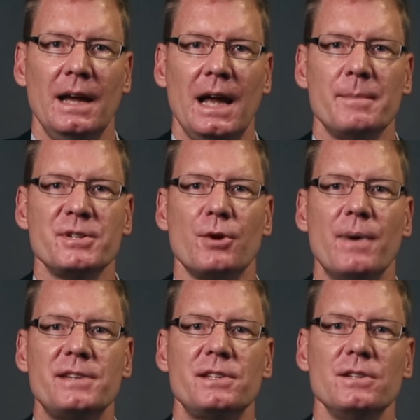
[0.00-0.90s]
and was
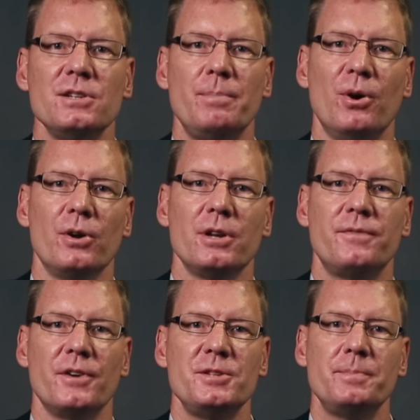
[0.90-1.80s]
arrested and deported
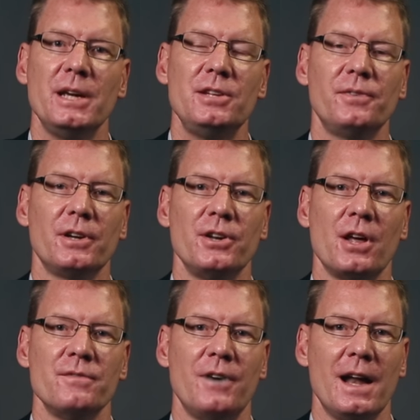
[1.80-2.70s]
for his peaceful and
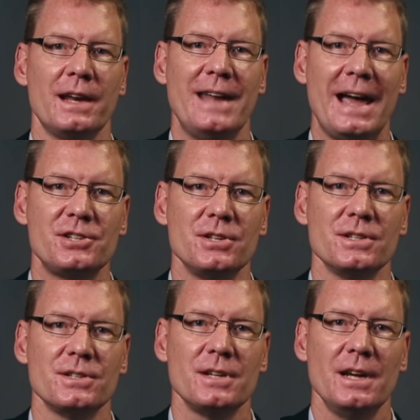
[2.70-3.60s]
nonviolent
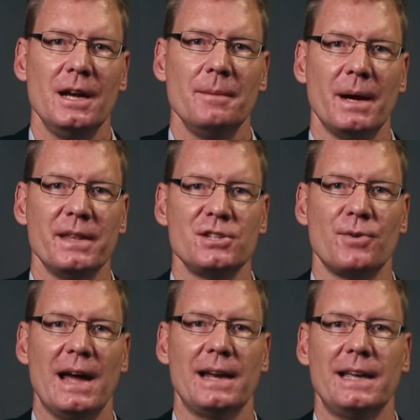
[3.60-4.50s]
actions by the
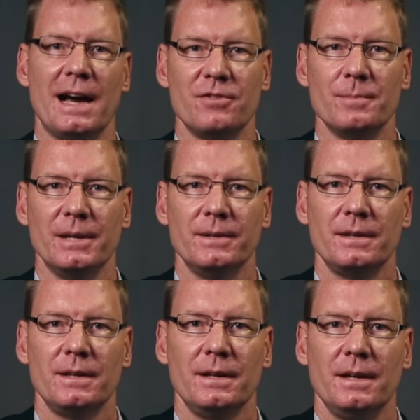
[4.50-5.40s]
Israeli government.
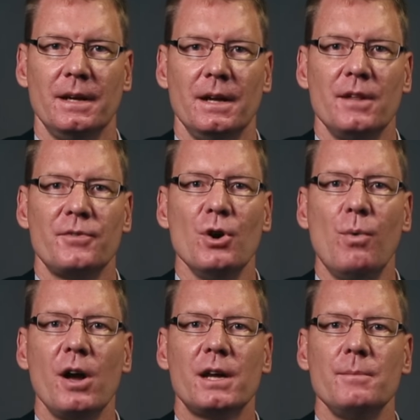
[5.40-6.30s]
Through
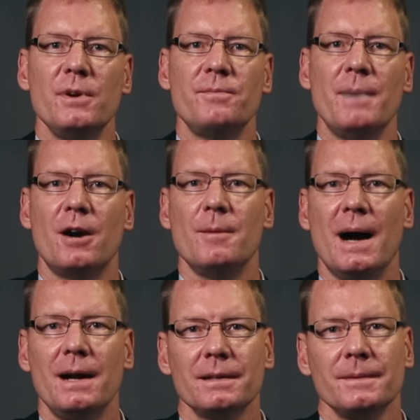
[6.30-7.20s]
working with
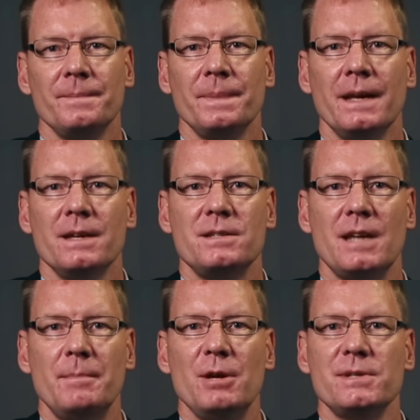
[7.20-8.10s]
Mubarak,
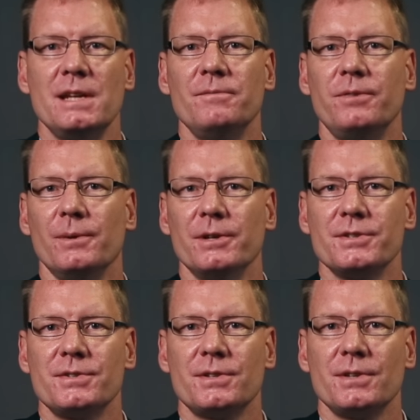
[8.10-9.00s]
Sami was
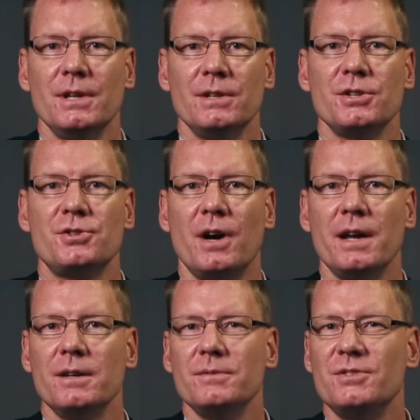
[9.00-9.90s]
influenced to try
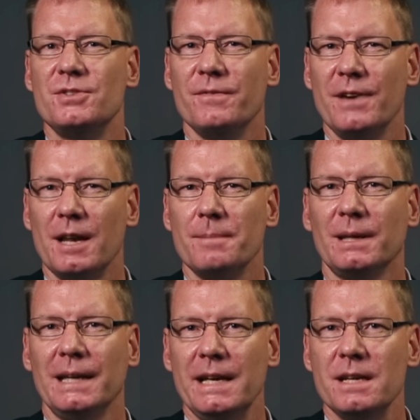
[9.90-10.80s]
to develop
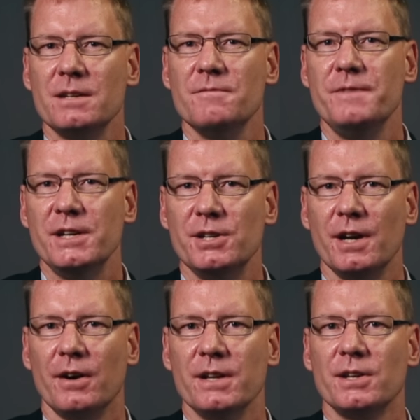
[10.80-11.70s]
leaders and
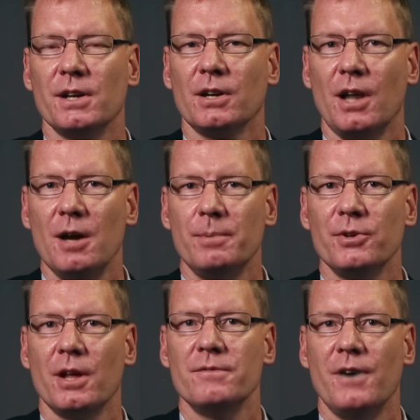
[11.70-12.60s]
visionaries in a global
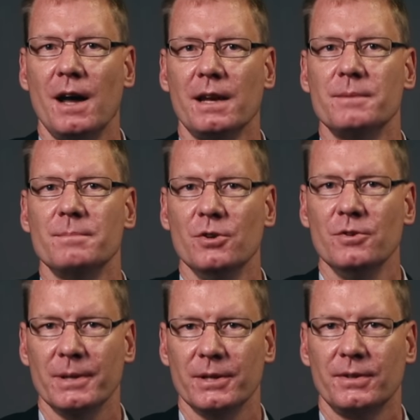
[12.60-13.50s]
nonviolent
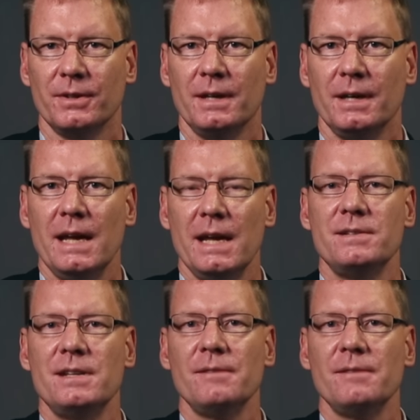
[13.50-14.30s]
movement. He was